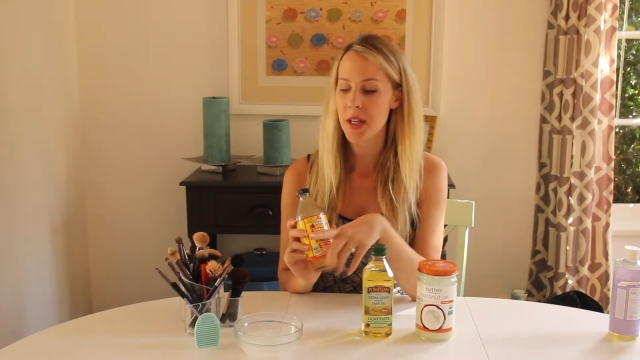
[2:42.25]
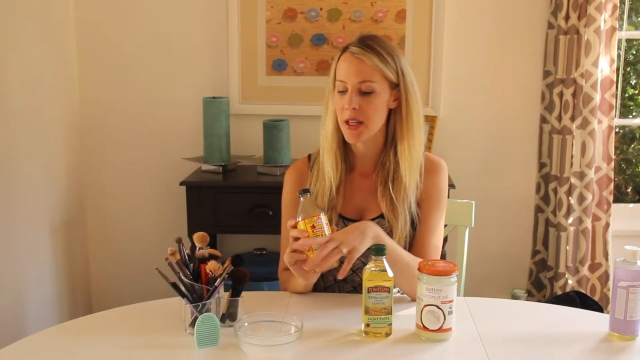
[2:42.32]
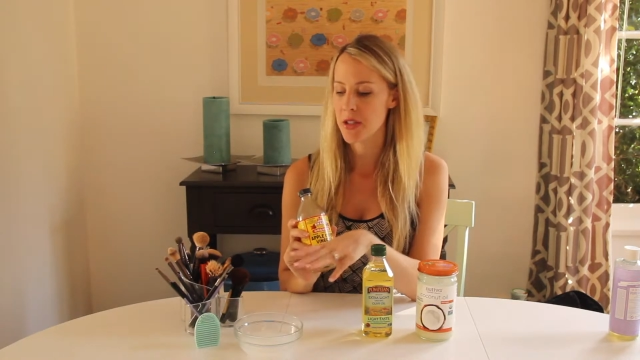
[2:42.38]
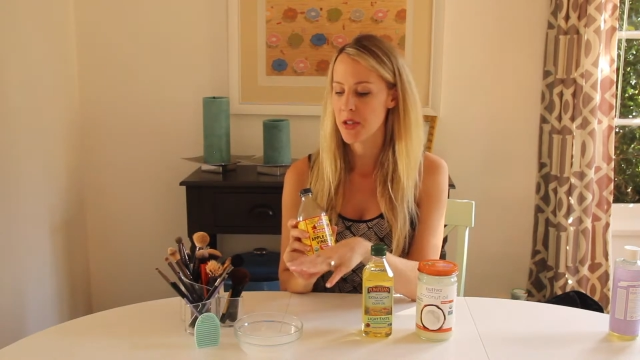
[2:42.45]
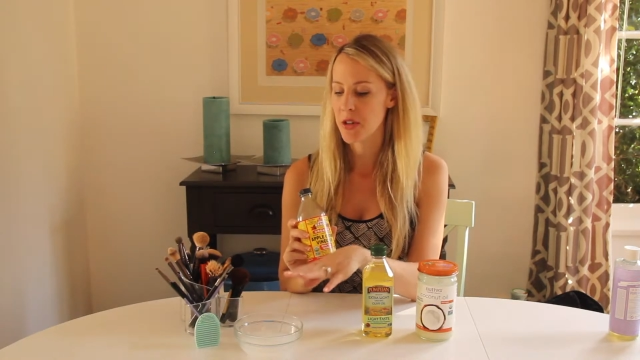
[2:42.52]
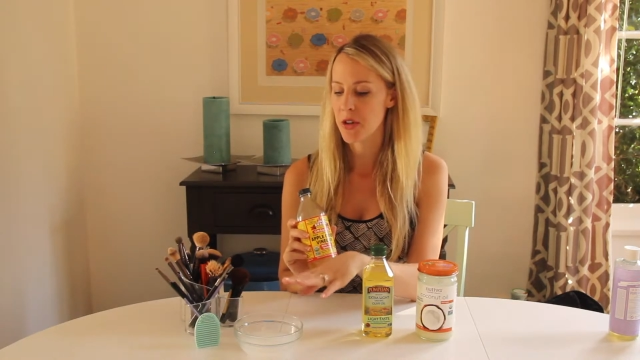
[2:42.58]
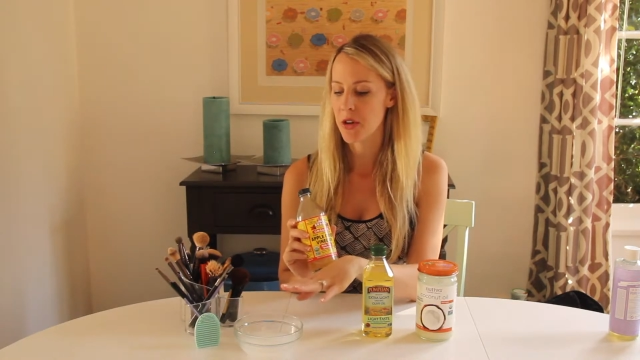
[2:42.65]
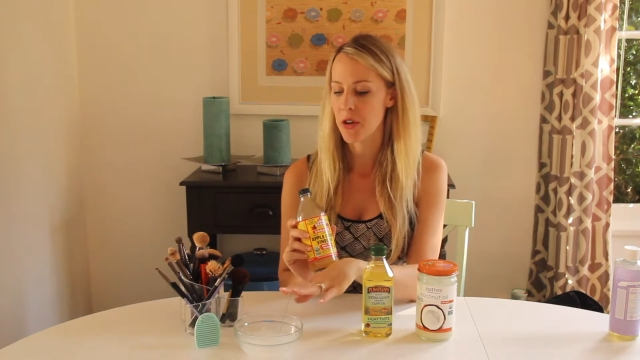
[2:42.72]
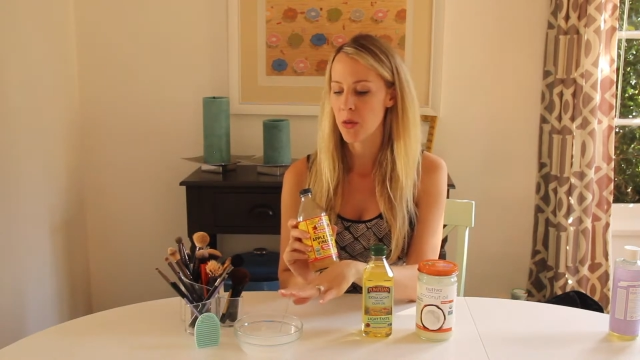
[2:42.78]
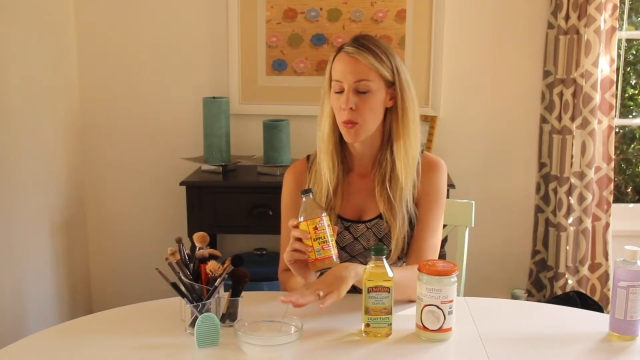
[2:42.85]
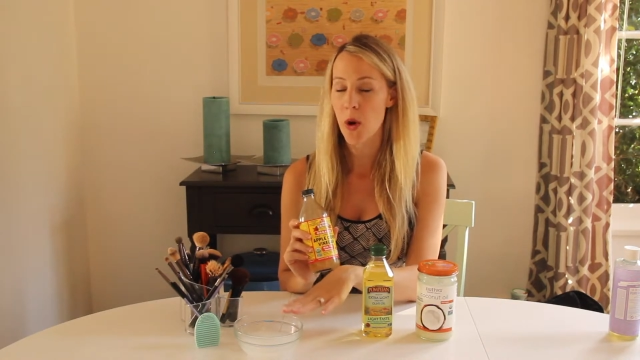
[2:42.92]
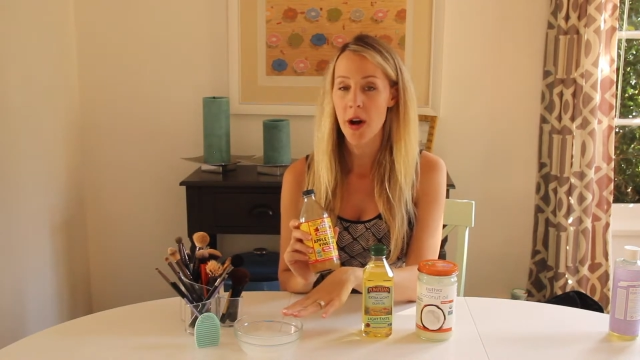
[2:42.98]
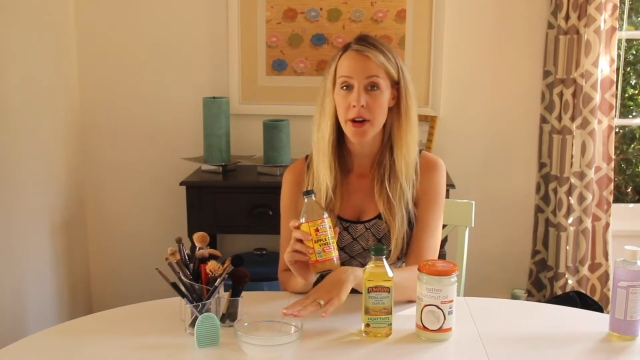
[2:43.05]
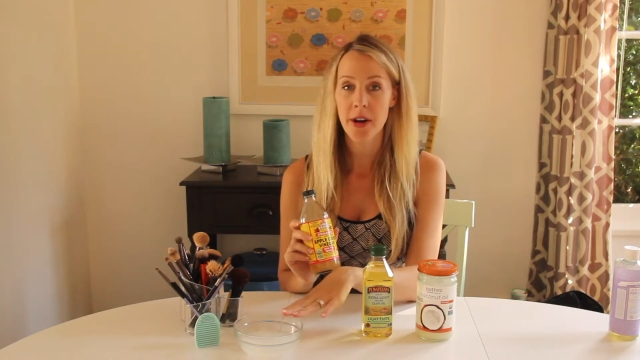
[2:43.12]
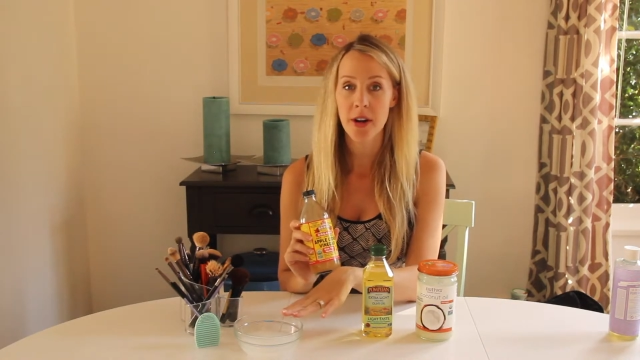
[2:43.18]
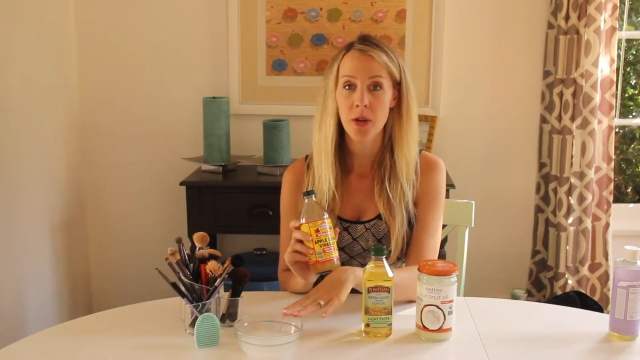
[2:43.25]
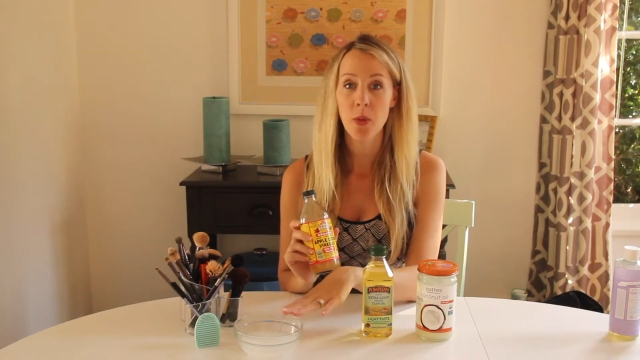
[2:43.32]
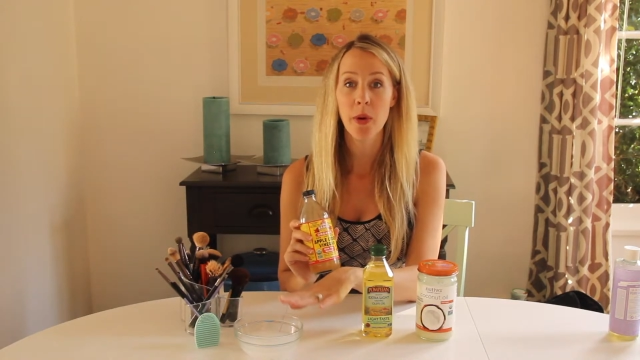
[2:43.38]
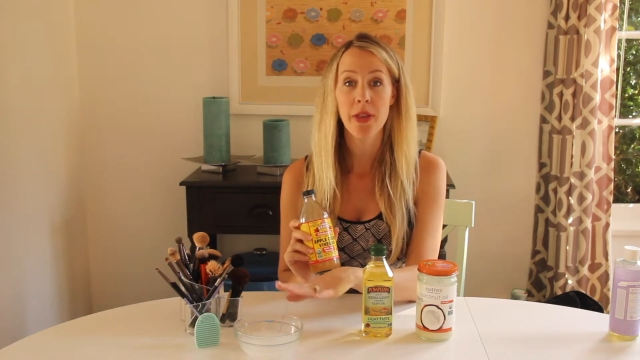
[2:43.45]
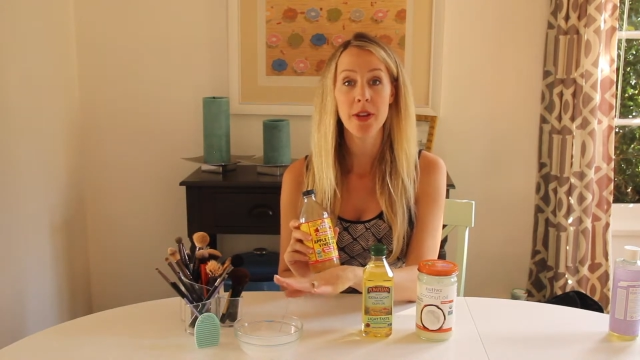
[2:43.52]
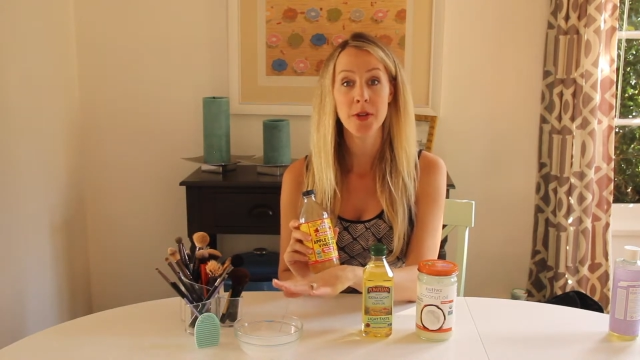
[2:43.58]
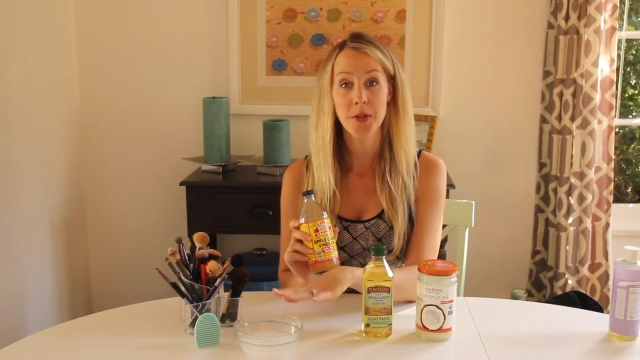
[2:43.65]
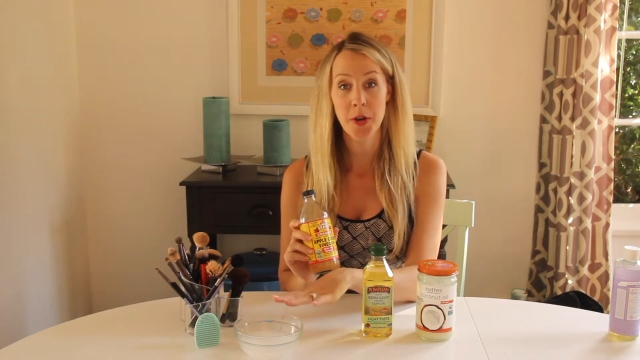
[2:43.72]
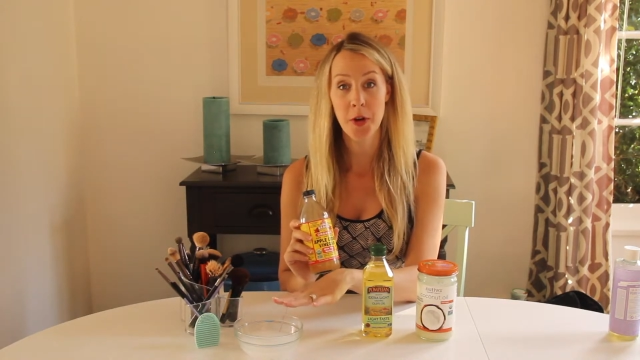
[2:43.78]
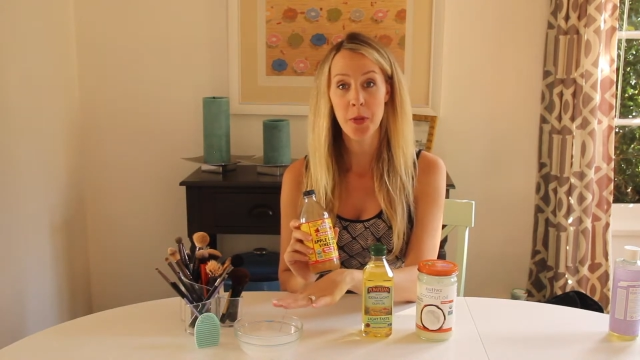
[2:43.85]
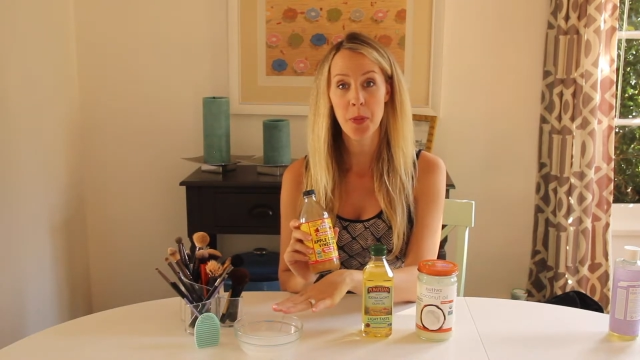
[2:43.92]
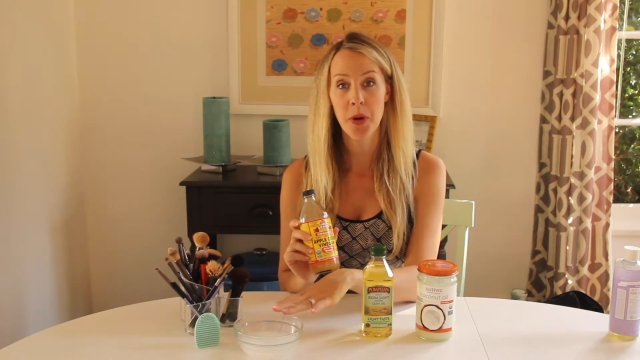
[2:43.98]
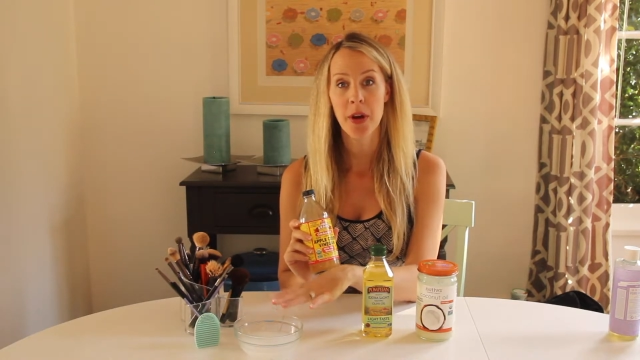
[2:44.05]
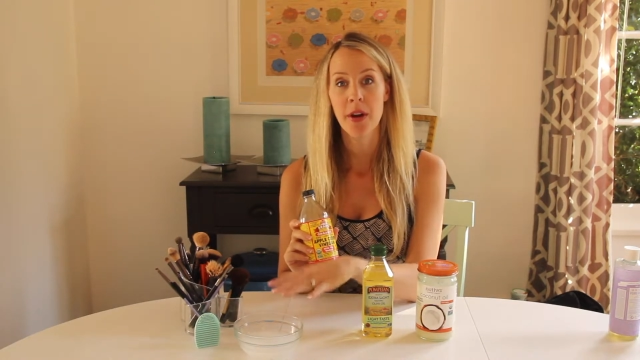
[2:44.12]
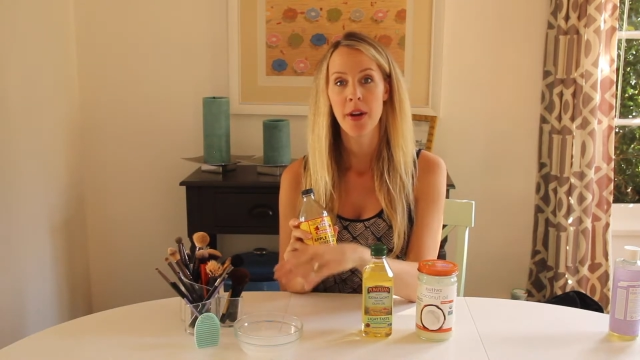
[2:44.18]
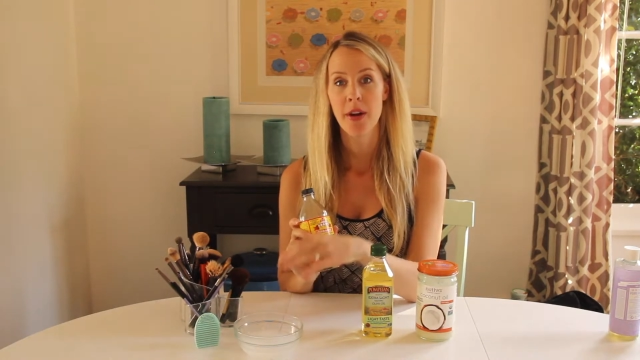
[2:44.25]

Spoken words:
into your water with the soap,